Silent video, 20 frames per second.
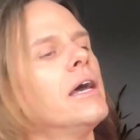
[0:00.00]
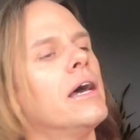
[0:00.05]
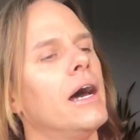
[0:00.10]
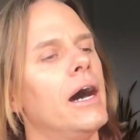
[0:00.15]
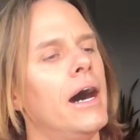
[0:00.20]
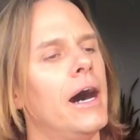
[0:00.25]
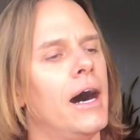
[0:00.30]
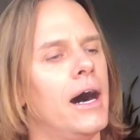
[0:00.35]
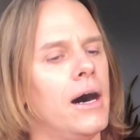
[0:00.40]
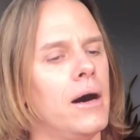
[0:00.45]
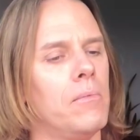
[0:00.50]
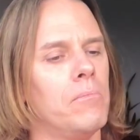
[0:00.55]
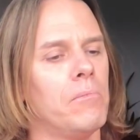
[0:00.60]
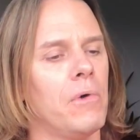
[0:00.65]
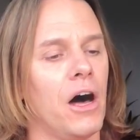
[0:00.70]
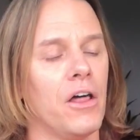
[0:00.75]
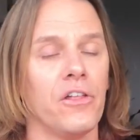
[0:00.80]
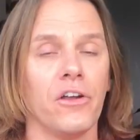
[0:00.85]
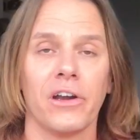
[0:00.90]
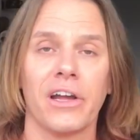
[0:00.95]

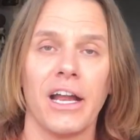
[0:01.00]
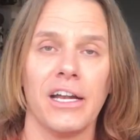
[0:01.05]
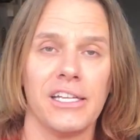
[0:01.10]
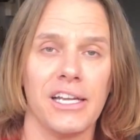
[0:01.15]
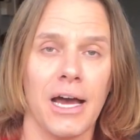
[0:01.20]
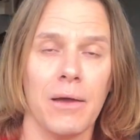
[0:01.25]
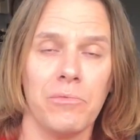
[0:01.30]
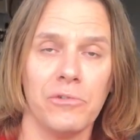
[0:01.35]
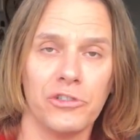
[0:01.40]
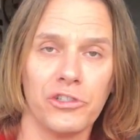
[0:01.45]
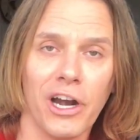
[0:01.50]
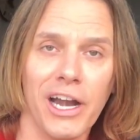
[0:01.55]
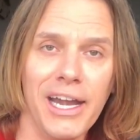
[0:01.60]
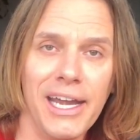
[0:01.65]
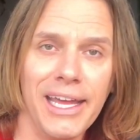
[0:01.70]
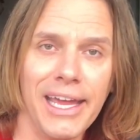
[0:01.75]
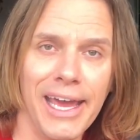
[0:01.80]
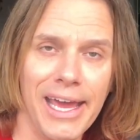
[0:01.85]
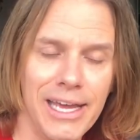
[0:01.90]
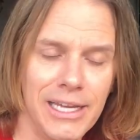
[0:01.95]
other type of
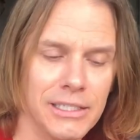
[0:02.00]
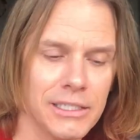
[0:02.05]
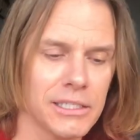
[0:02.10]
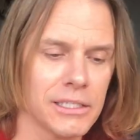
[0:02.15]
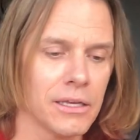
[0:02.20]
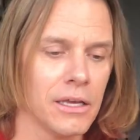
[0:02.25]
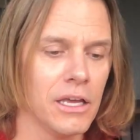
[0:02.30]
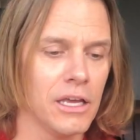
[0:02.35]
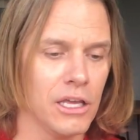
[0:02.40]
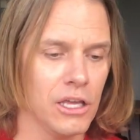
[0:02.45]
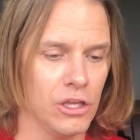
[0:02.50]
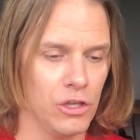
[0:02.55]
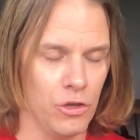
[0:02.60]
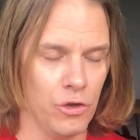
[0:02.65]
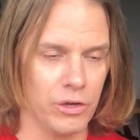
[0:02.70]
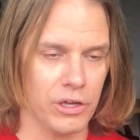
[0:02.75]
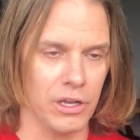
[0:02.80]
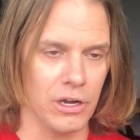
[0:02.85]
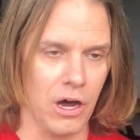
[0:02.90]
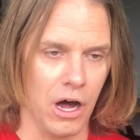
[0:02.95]
training aids, you
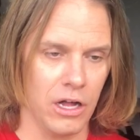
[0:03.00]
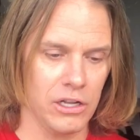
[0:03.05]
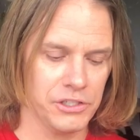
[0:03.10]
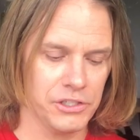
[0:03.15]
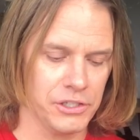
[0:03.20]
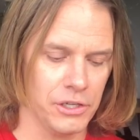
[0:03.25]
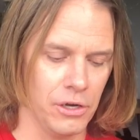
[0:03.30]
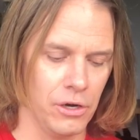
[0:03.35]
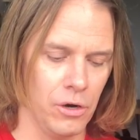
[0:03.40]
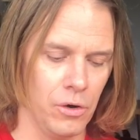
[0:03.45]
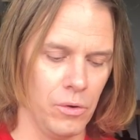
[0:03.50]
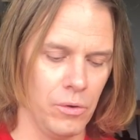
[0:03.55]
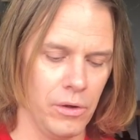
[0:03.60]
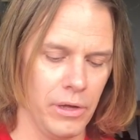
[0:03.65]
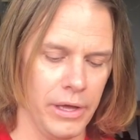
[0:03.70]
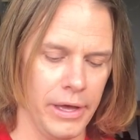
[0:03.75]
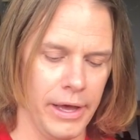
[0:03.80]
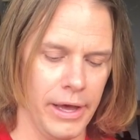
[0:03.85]
can also,